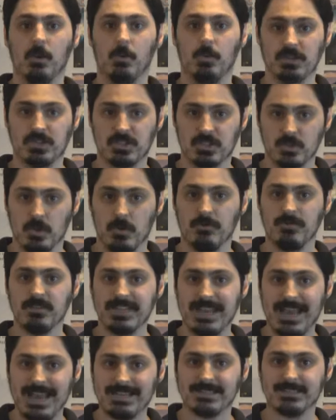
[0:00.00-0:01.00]
which serve
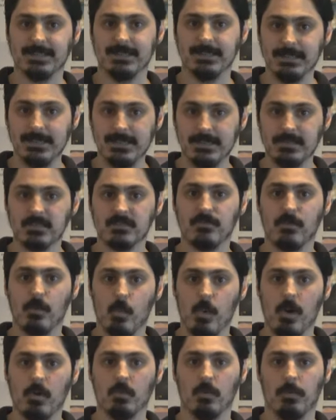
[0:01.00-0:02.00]
as excellent lead ins for
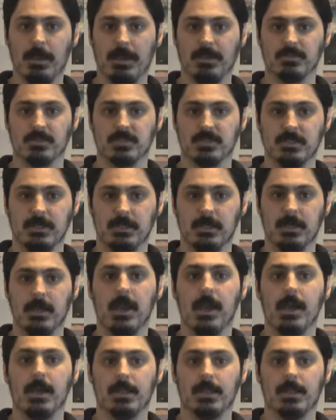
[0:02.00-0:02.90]
what we're about to see.